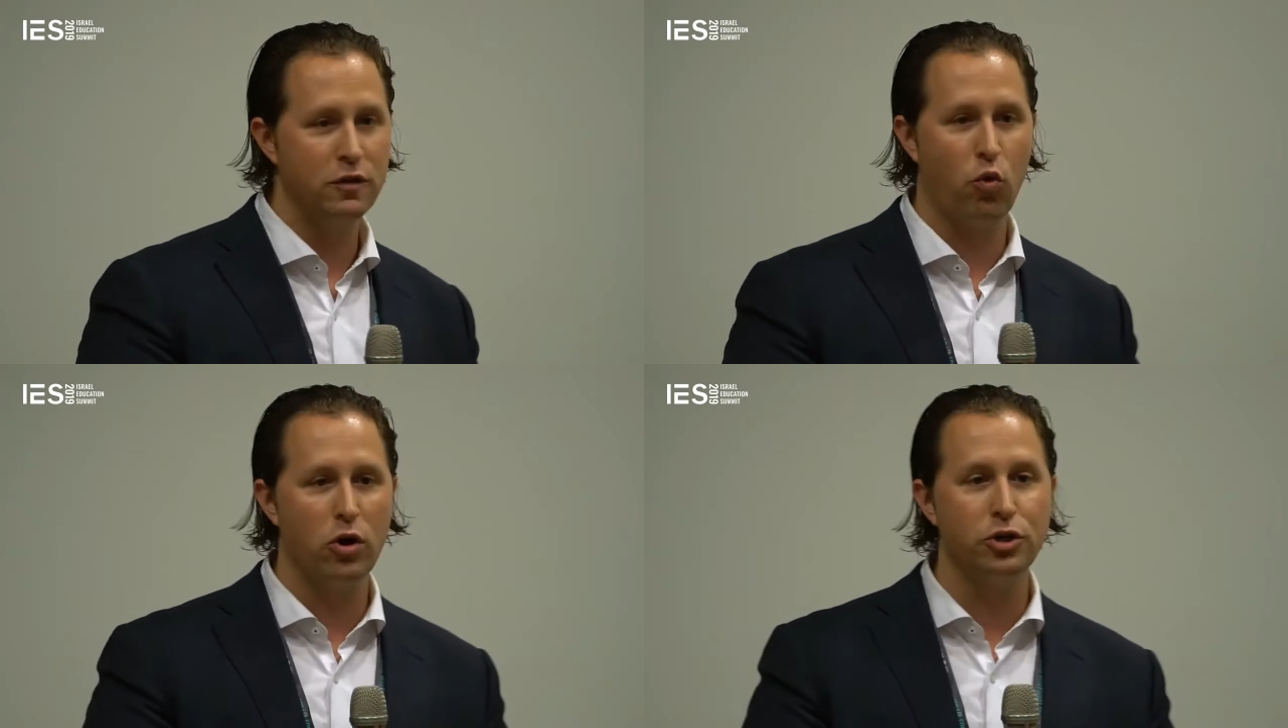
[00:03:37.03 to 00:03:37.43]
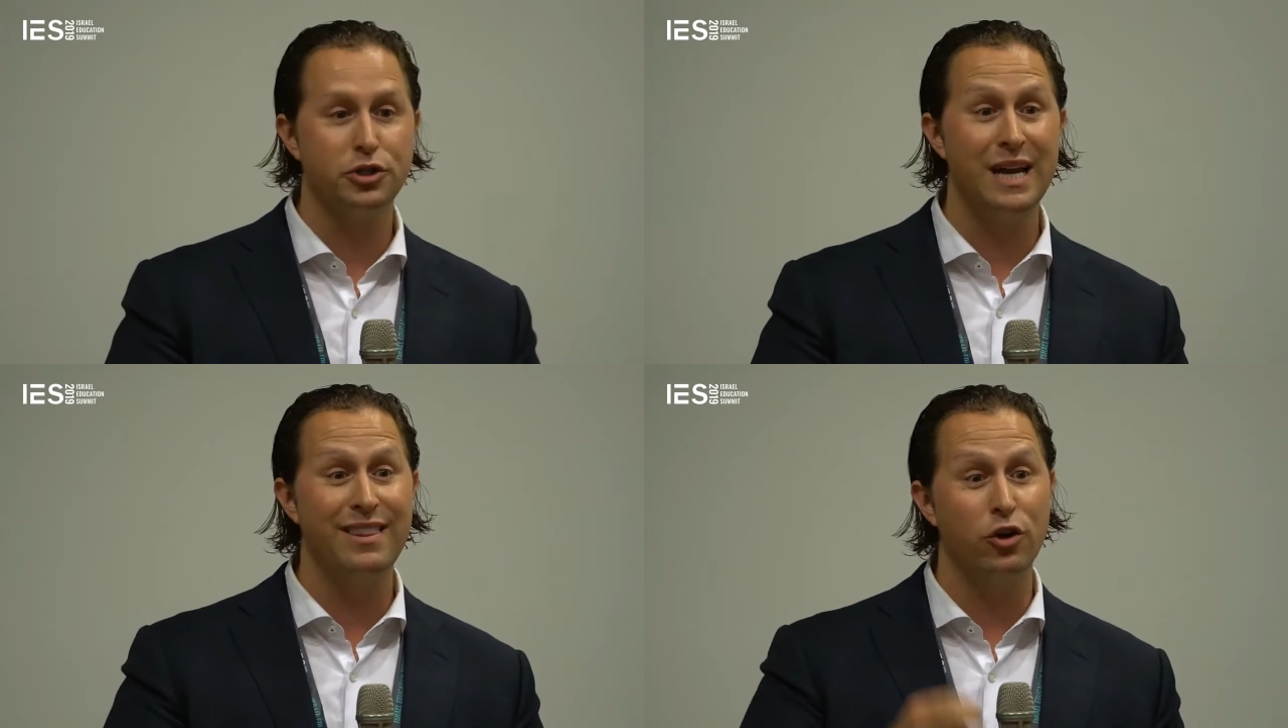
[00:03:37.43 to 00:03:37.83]
of
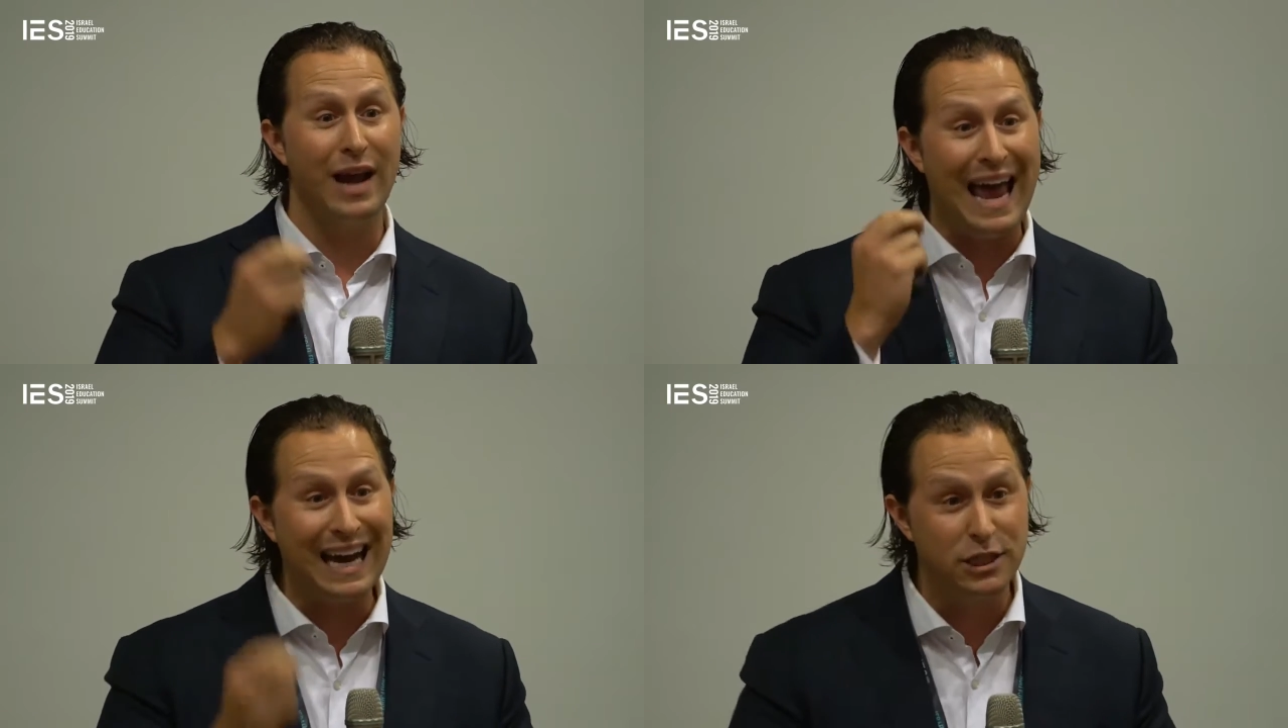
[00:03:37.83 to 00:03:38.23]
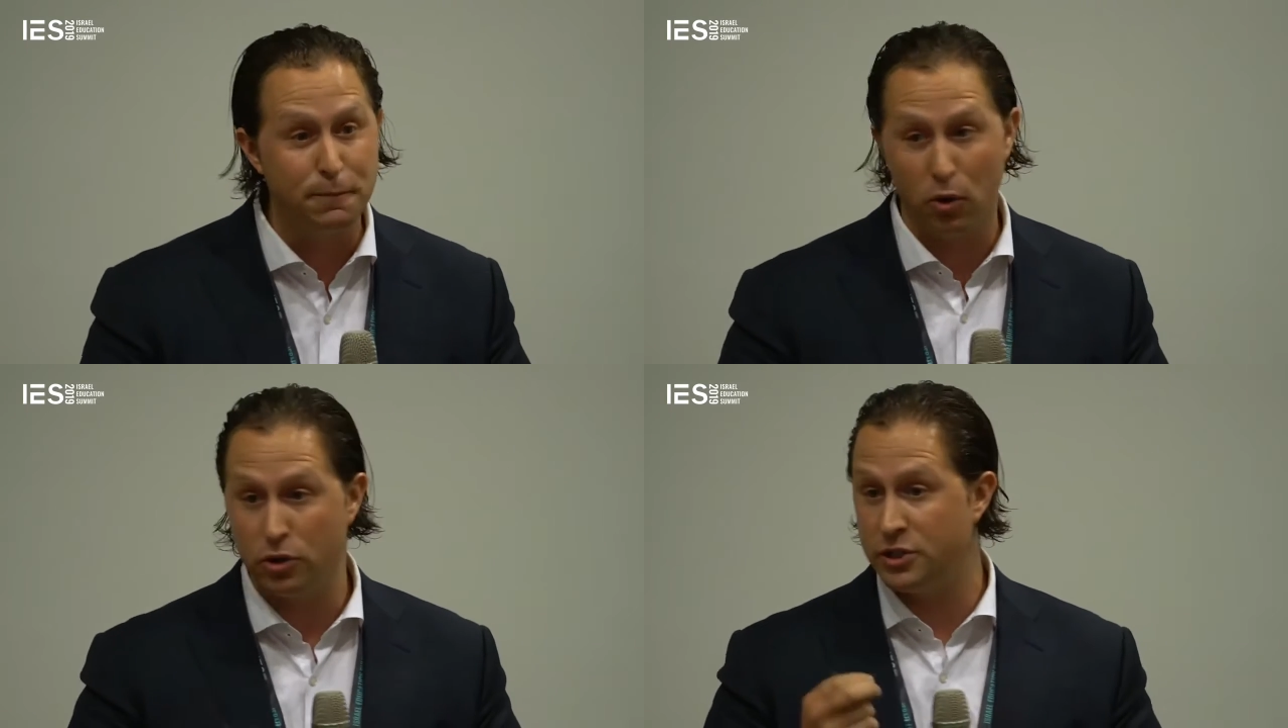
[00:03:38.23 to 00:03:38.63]
workers today that are
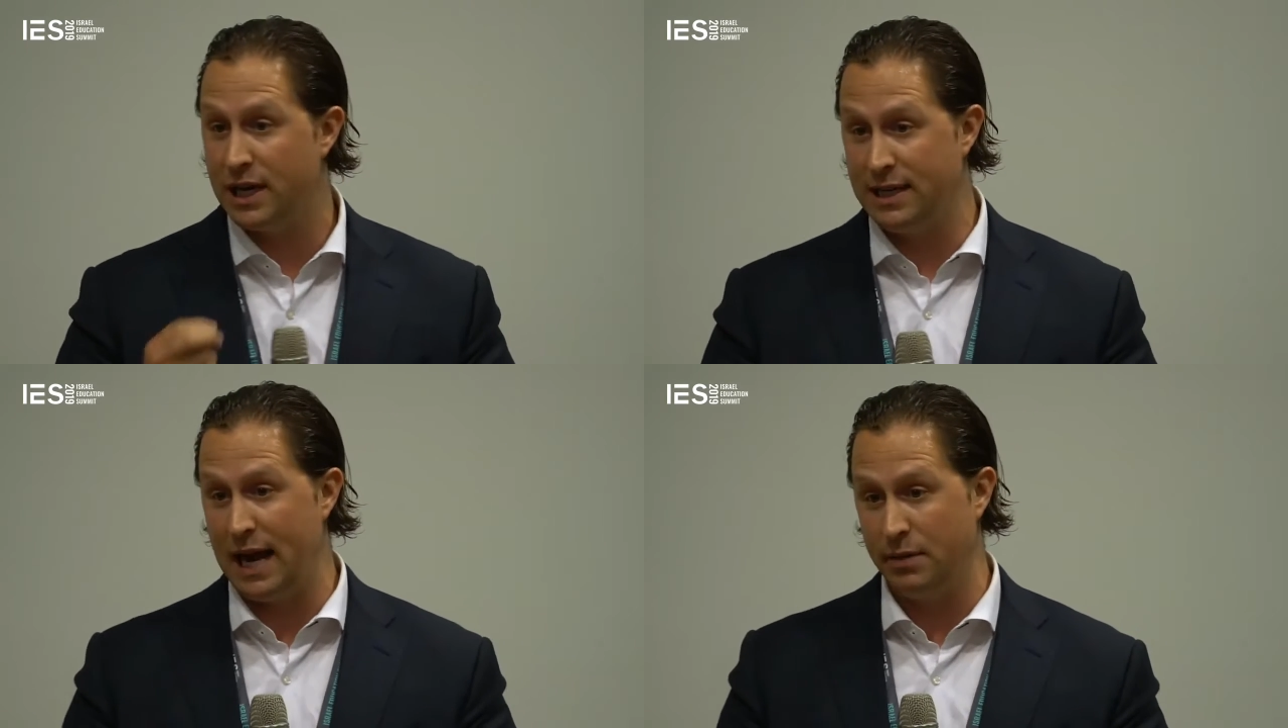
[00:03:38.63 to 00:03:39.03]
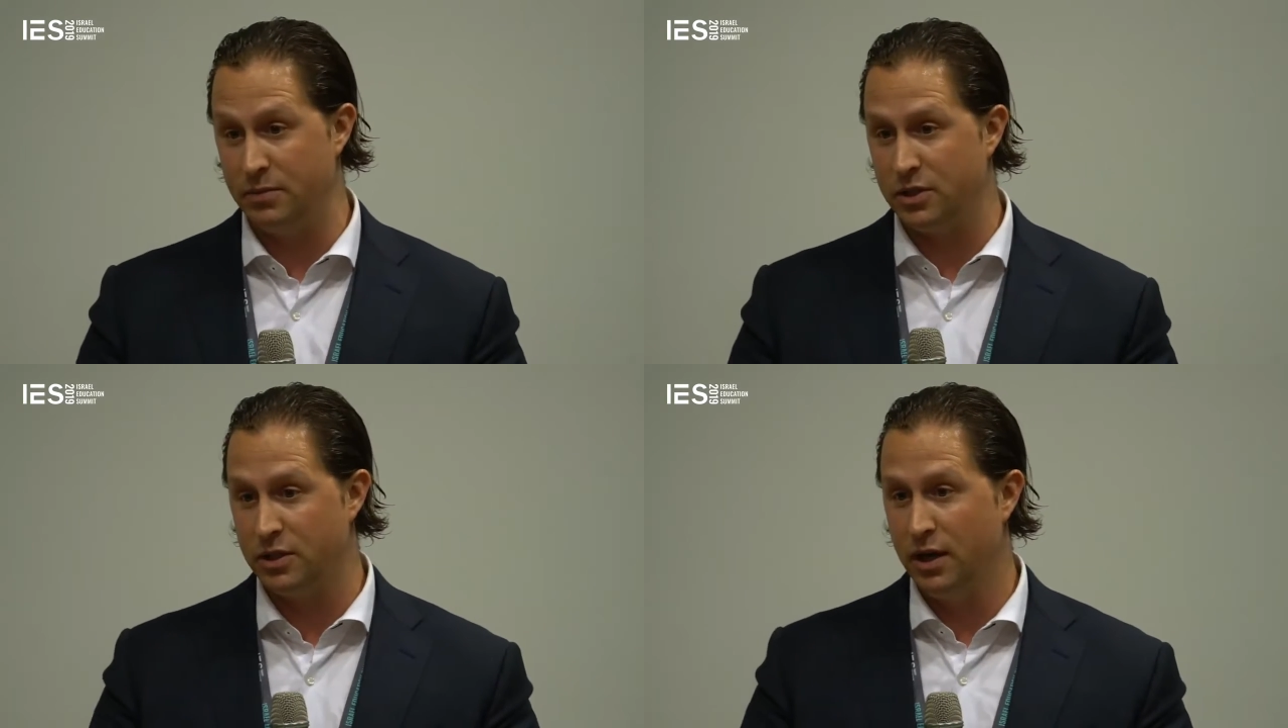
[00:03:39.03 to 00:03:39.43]
experts at
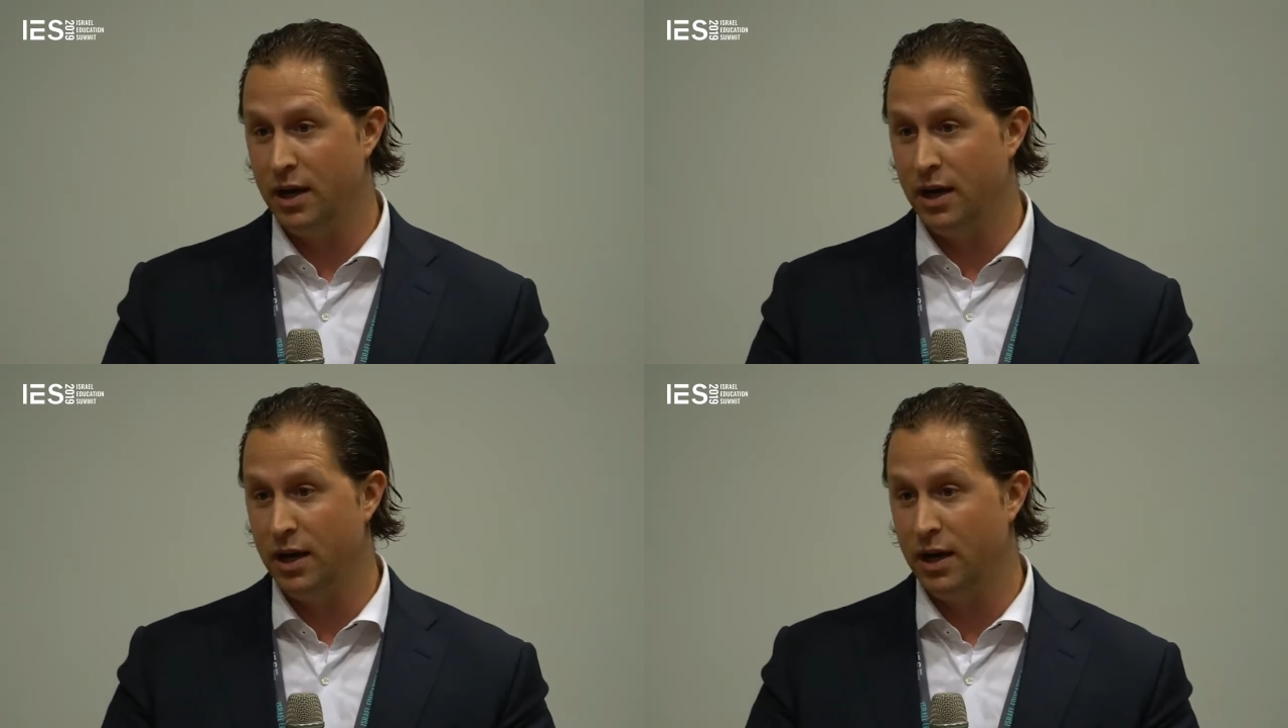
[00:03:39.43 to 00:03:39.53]
games.